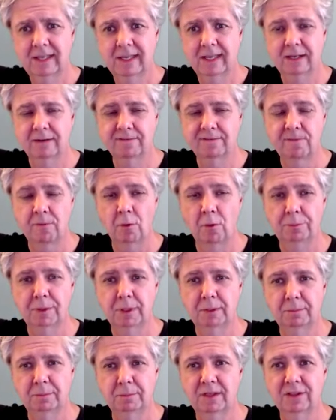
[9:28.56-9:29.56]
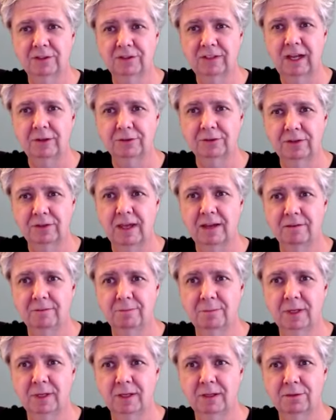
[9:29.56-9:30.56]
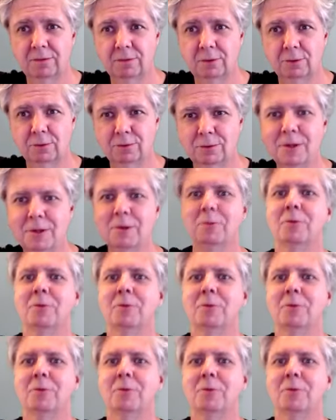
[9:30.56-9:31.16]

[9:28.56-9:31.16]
informing me that's outside of me through